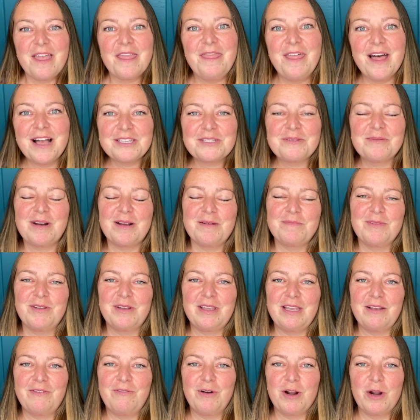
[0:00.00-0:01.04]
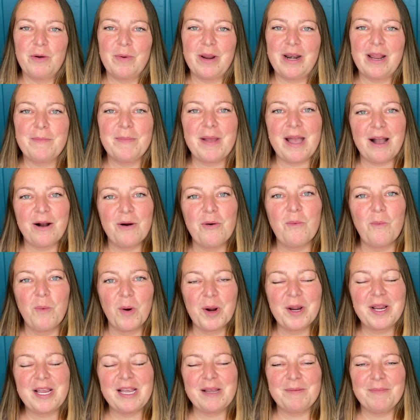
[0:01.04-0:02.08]
That's what I'm looking for when I'm out
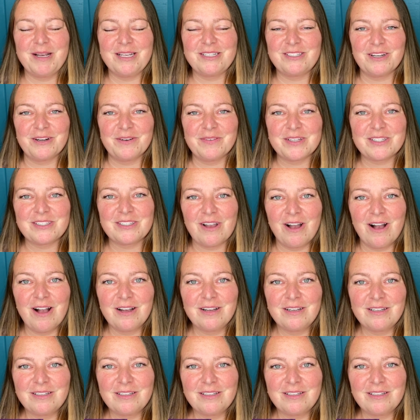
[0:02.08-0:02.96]
working my service dog.